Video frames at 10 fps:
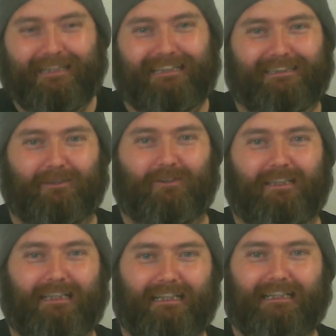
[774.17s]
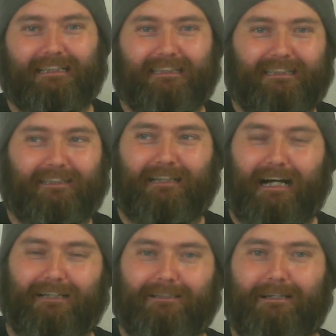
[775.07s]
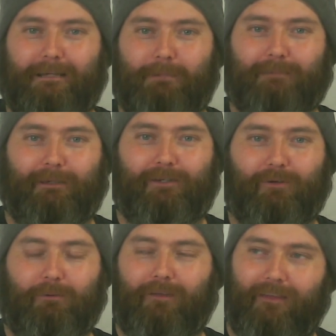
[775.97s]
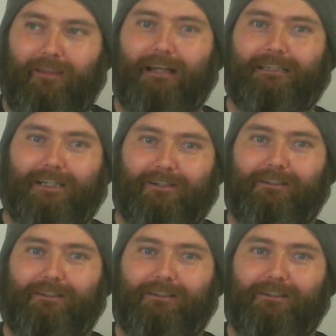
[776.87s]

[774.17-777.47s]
So, must be doing without lights here,